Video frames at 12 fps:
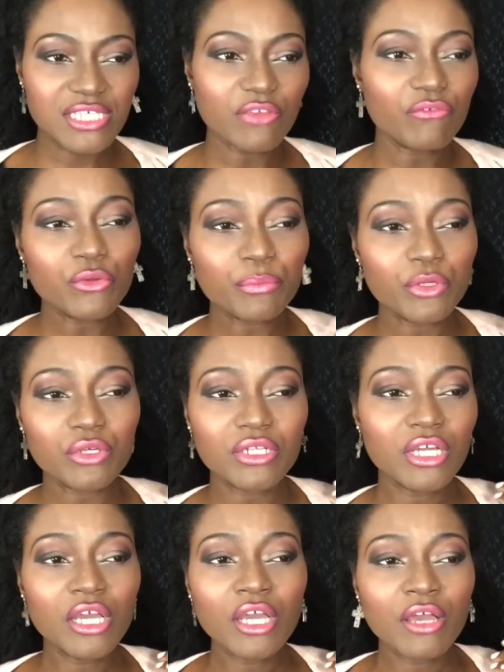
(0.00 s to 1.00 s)
if you put
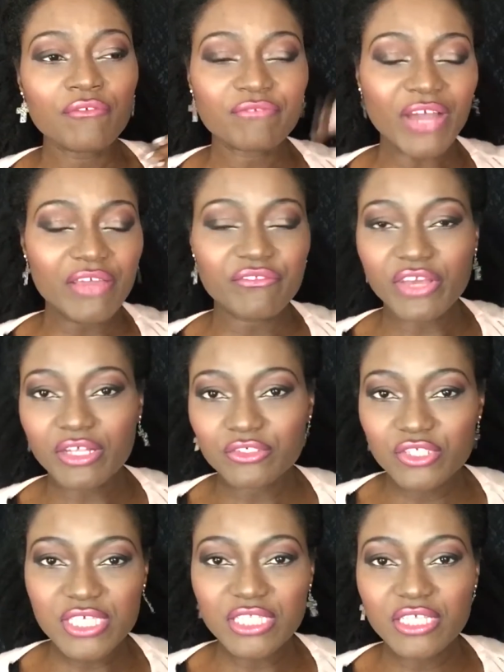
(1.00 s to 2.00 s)

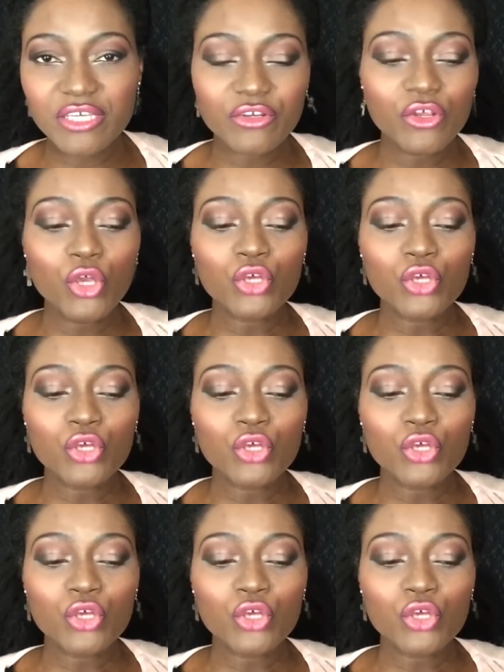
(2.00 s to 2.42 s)
$5 in there,